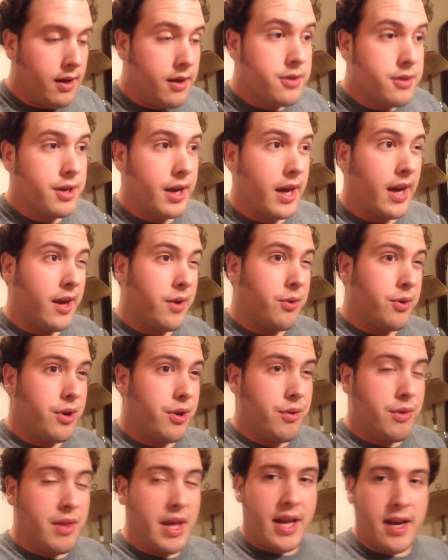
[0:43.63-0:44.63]
So I gotta go
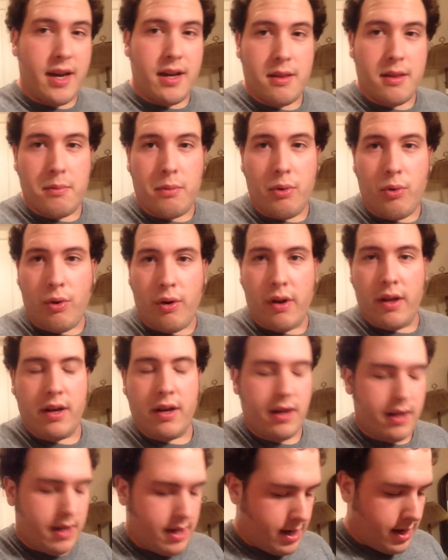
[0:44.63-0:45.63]
do that in the
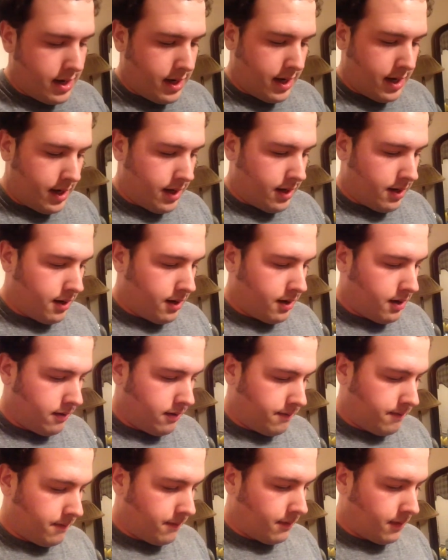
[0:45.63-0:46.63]
morning, and uh,
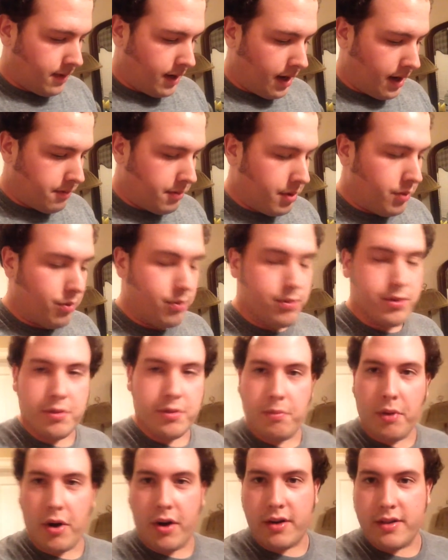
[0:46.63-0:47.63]
I've been wanting
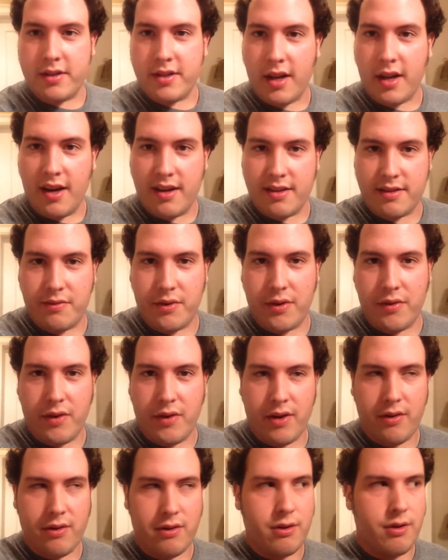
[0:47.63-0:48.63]
some Birkenstocks. If you've
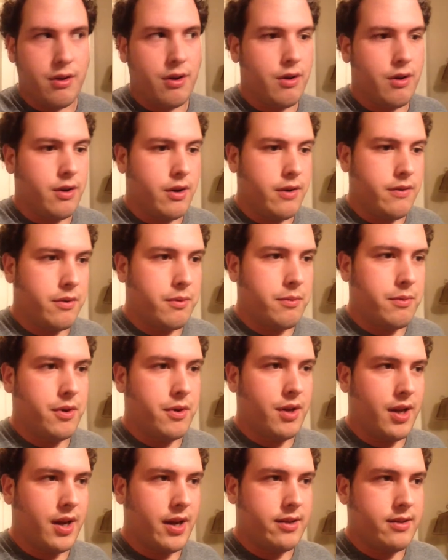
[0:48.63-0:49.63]
ever heard of them,
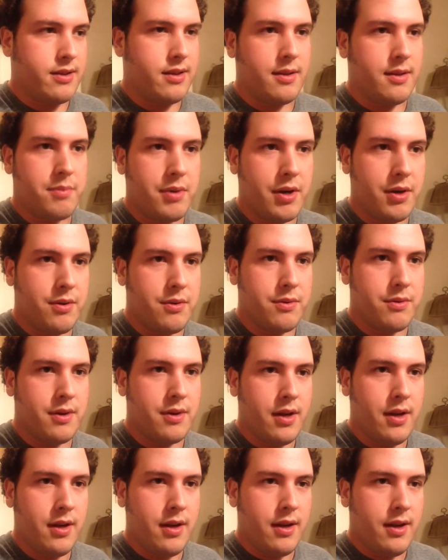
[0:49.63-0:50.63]
they're like a slip-on.
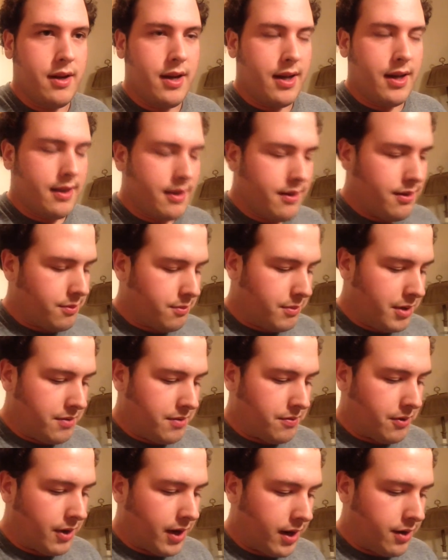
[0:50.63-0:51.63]
I think they're
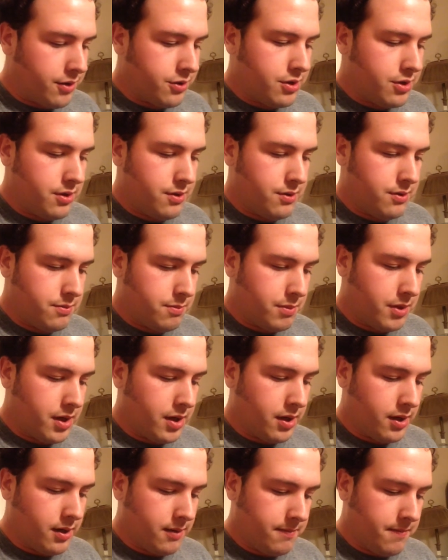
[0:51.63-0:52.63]
meant for house shoes,
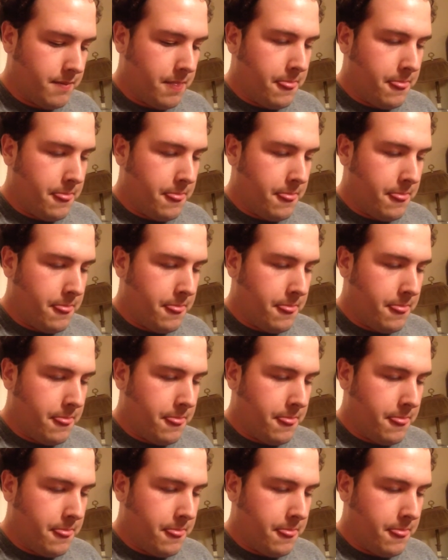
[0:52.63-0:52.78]
but uh,